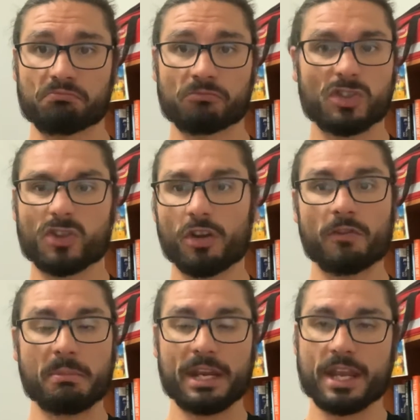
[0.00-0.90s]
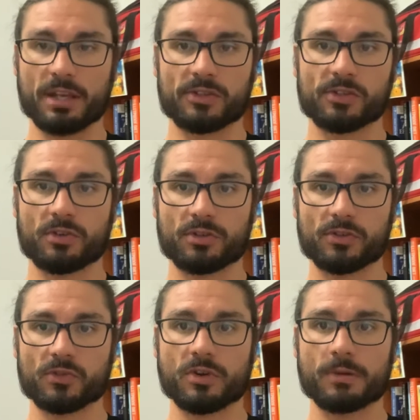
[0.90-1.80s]
just over many
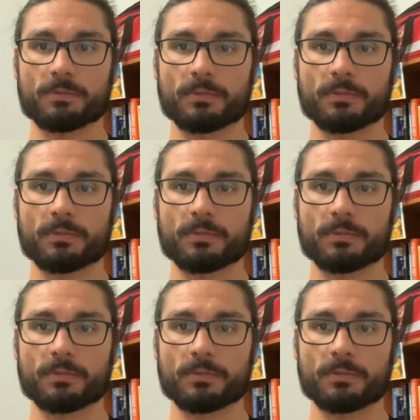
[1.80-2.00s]
exercises, right?